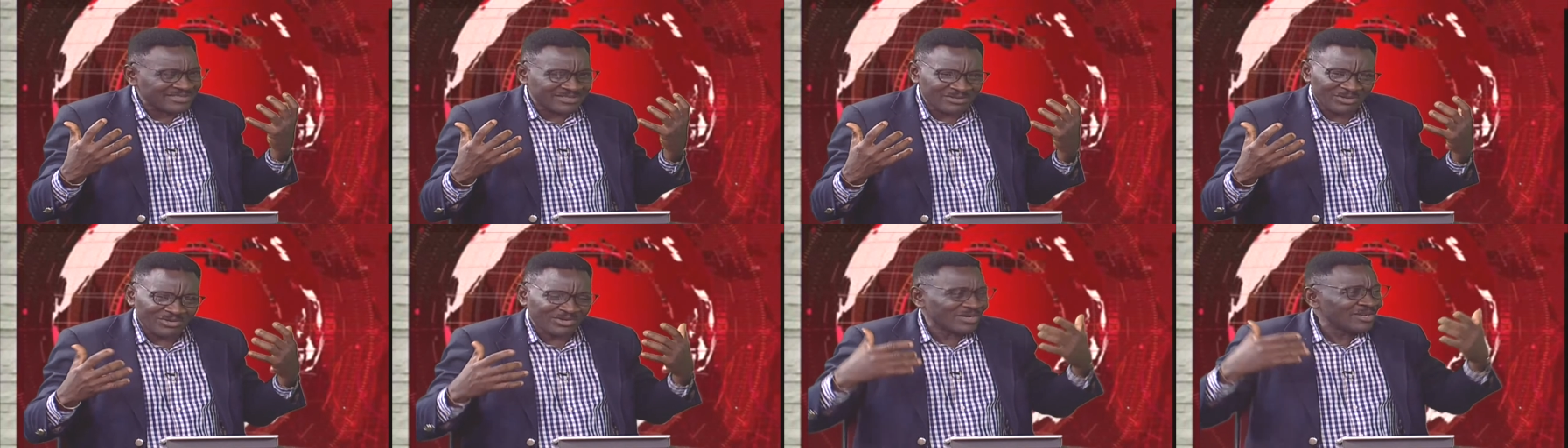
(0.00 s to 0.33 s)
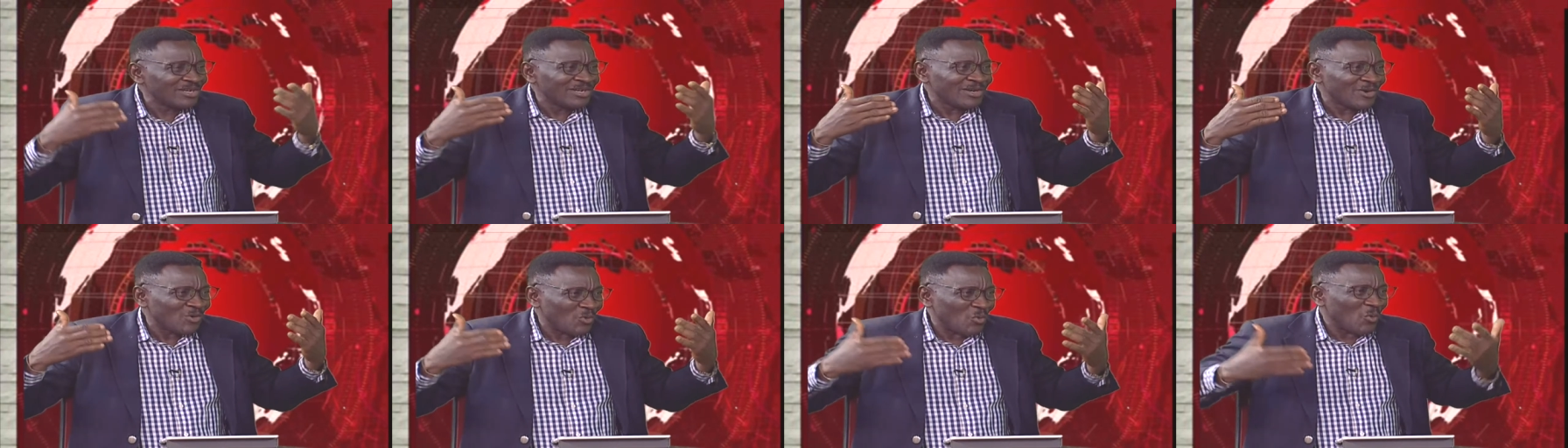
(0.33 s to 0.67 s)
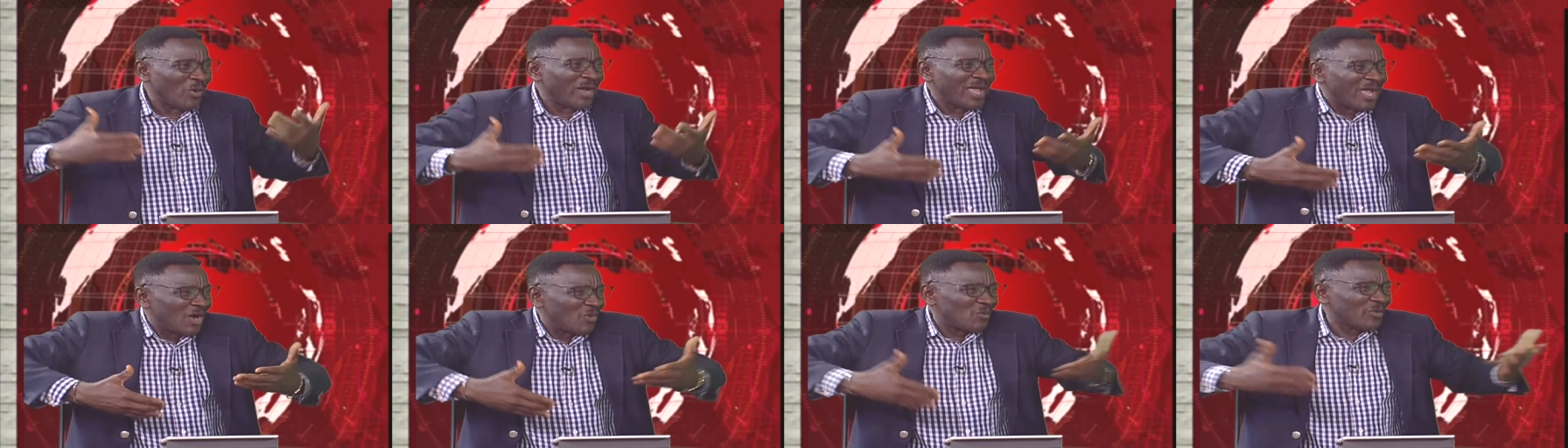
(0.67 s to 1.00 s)
look,
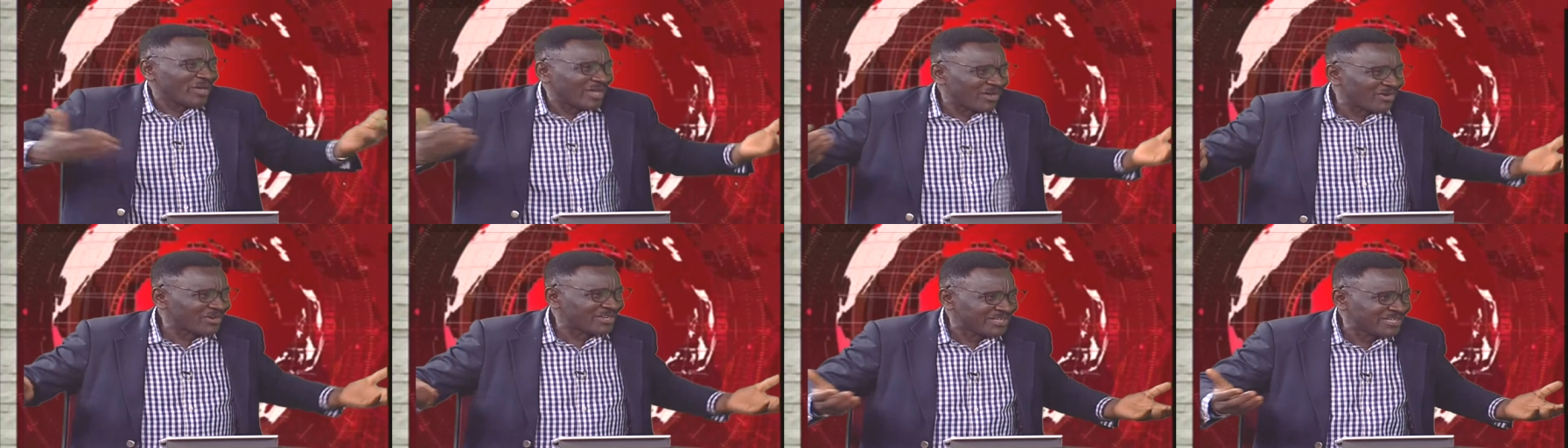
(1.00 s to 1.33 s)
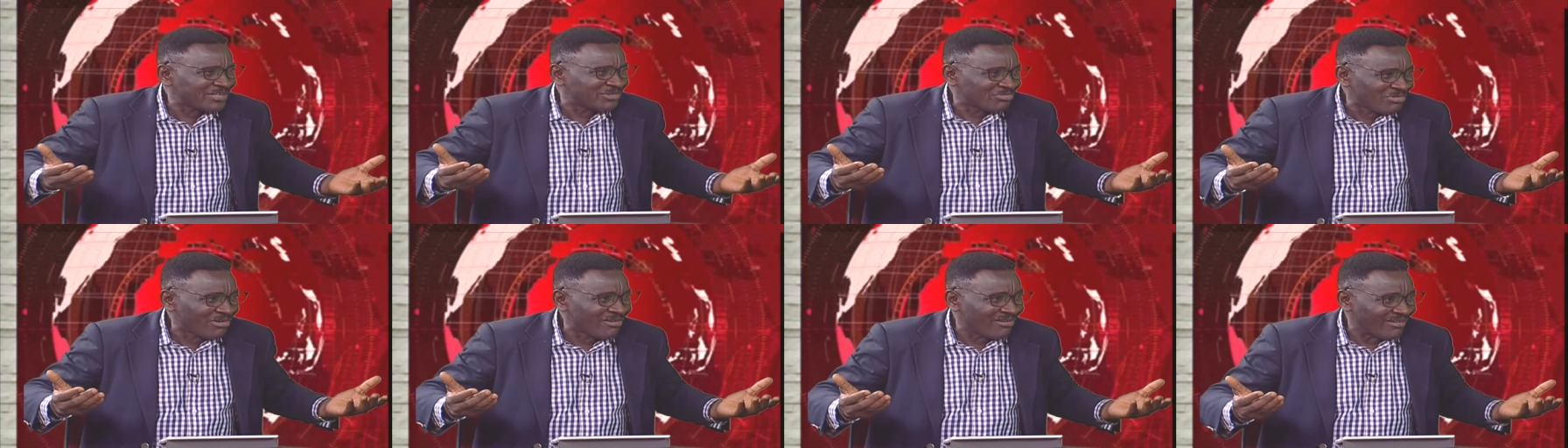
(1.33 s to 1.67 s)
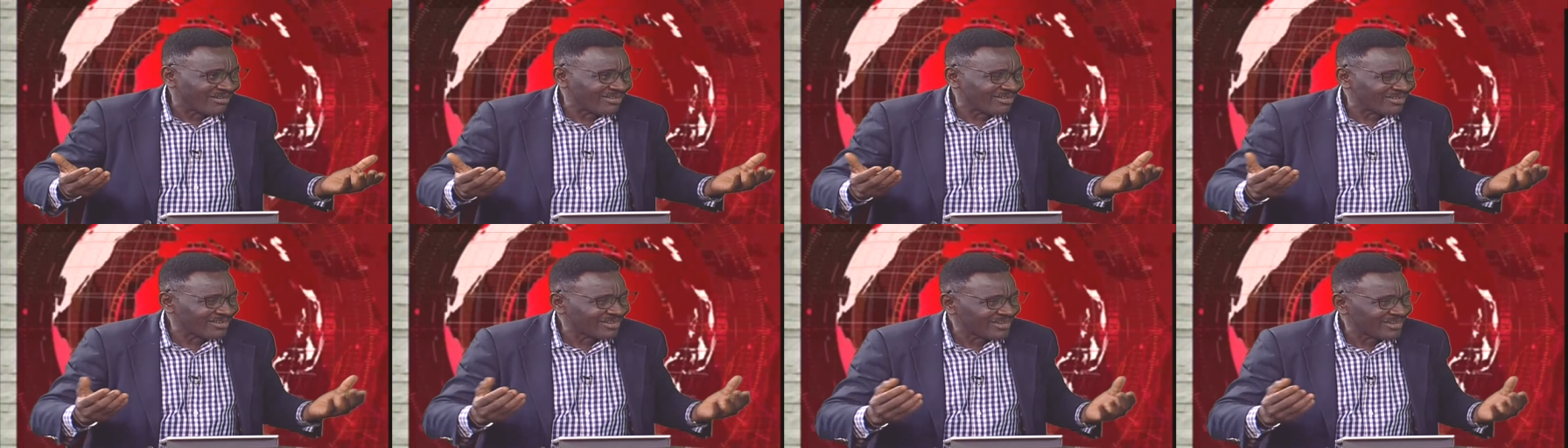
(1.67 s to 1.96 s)
where are we getting it wrong?